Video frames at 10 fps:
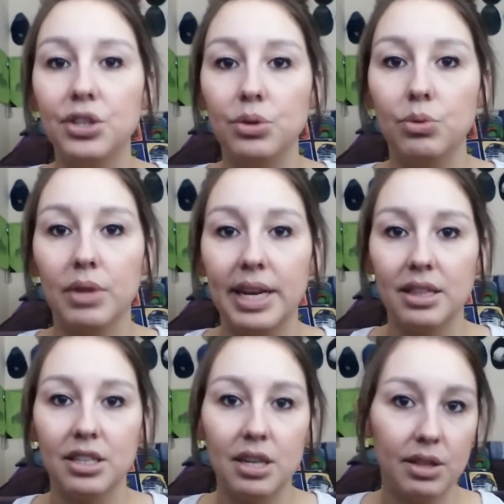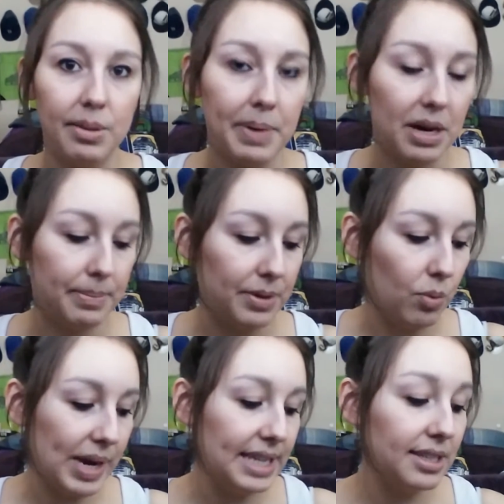to the bottom of the
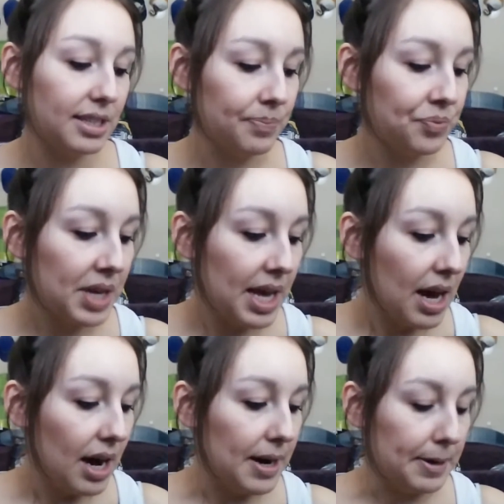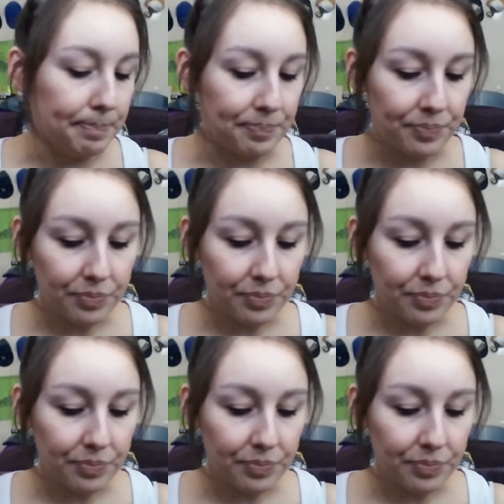waist. And